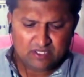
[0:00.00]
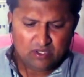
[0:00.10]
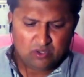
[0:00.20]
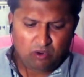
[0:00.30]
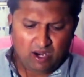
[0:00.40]

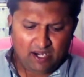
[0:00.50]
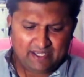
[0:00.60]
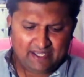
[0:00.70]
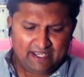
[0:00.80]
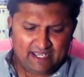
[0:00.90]
what
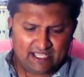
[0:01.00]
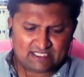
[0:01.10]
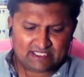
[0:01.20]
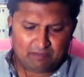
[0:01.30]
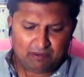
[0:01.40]
he has
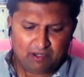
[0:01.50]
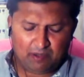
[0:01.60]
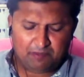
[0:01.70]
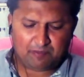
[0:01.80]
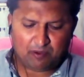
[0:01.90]

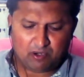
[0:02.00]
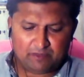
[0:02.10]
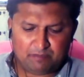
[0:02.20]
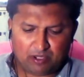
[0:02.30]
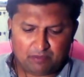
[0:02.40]
developed for
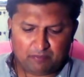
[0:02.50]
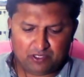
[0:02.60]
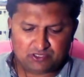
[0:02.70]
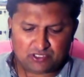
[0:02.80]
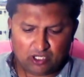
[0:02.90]
the
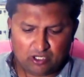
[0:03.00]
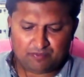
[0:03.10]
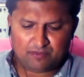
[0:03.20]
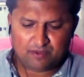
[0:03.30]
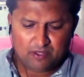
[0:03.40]
purpose of
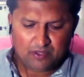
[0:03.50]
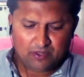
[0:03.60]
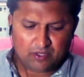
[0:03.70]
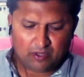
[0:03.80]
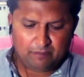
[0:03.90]

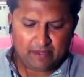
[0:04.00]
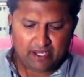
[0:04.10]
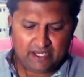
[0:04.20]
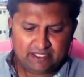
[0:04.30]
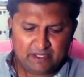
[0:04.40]

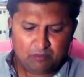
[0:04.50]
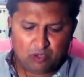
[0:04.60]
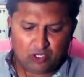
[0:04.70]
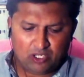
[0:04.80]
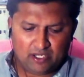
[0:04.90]
comparing the
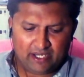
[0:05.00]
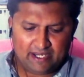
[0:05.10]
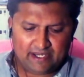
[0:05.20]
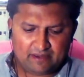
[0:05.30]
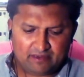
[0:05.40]

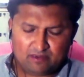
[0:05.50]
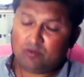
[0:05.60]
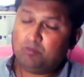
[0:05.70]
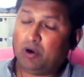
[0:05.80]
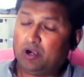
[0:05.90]

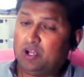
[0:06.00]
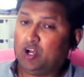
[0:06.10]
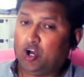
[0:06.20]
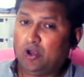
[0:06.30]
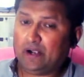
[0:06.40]
modern
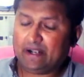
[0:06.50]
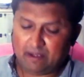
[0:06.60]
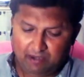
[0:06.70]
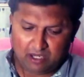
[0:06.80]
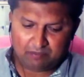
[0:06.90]
or
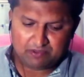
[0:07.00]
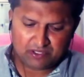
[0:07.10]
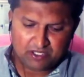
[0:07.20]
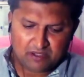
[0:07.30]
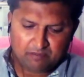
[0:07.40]
developed
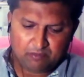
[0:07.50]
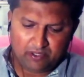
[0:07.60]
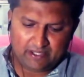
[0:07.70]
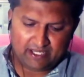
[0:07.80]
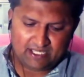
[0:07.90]

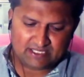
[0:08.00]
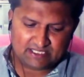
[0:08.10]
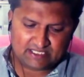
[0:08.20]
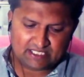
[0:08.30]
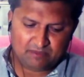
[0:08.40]
political
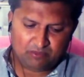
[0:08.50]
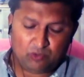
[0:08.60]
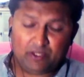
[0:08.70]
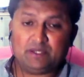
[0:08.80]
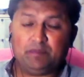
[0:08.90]
system
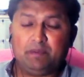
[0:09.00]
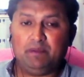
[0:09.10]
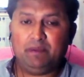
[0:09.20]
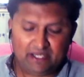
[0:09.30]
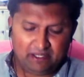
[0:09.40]
with
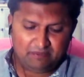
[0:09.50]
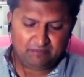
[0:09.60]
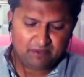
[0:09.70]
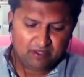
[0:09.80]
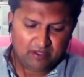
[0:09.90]
primitive
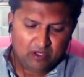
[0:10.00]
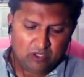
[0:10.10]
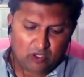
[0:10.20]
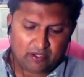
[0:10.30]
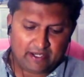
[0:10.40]

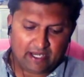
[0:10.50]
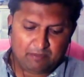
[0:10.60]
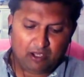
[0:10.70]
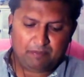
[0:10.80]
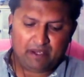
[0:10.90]
or
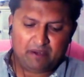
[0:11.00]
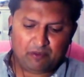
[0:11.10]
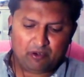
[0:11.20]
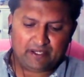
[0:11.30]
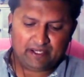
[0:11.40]
developing
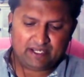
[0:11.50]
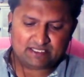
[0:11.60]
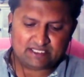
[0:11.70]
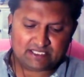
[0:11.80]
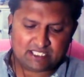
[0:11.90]
political
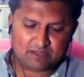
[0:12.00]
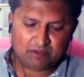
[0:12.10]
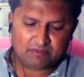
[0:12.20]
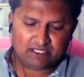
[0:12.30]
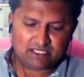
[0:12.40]
system
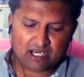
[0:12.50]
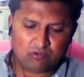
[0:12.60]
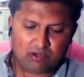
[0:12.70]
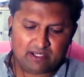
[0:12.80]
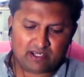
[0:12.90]
of the third
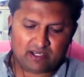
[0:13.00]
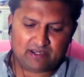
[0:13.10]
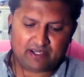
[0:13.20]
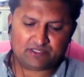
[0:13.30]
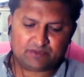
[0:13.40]
world
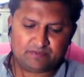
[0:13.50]
countries.